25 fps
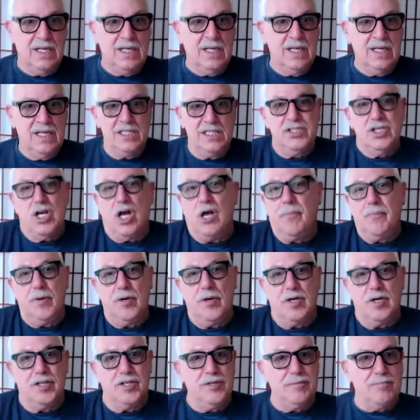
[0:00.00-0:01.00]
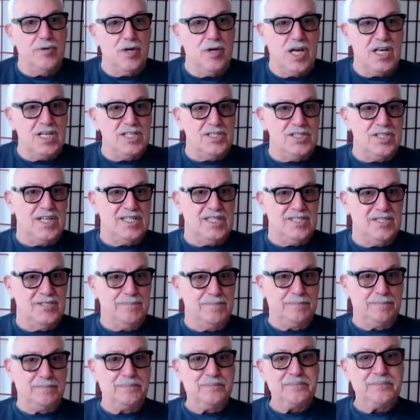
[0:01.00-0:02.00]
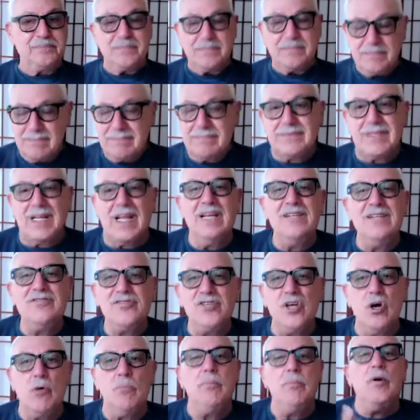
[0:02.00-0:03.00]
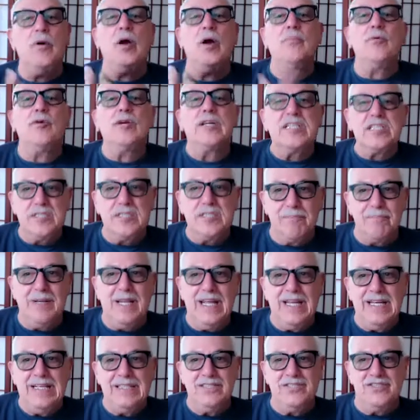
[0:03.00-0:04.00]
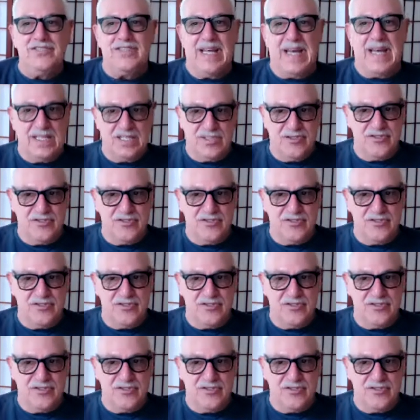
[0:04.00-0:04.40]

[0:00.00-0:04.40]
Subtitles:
It's all part of the process. And so Barbara explains that.